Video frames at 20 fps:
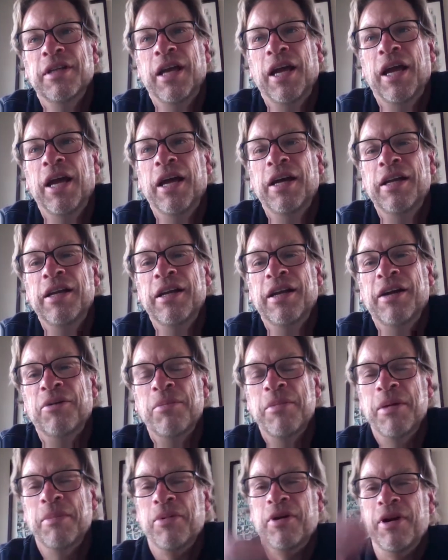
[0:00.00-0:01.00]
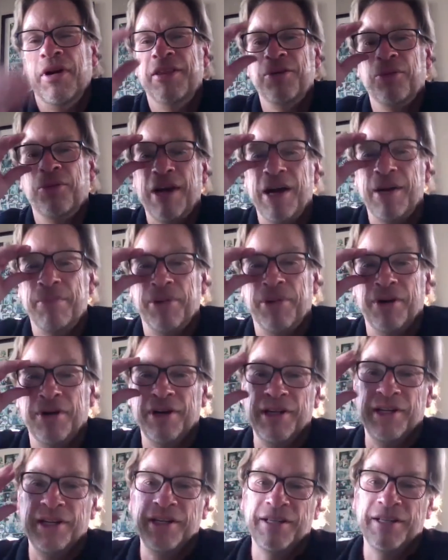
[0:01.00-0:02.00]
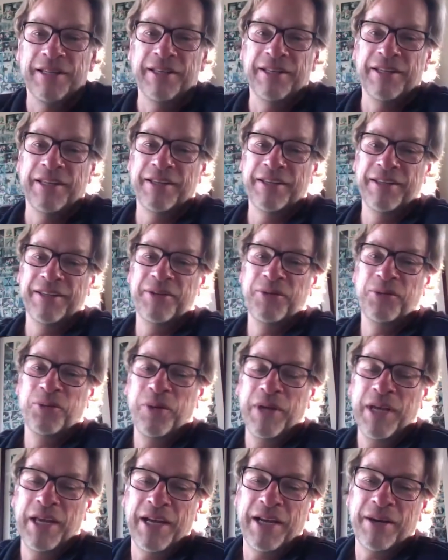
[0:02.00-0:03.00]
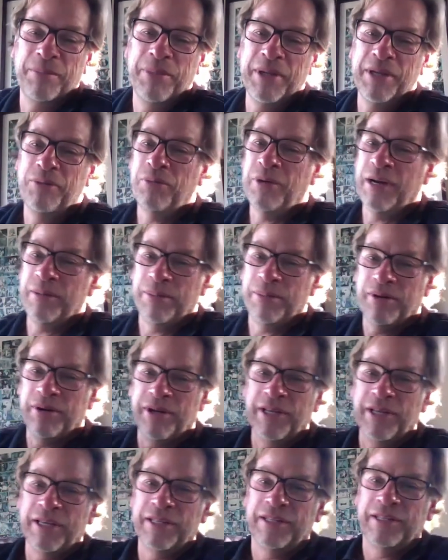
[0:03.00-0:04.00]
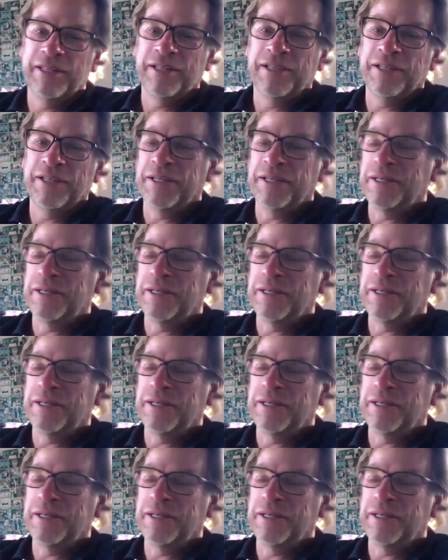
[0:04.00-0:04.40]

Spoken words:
And I remember at the wrap party, we had a big wrap party at the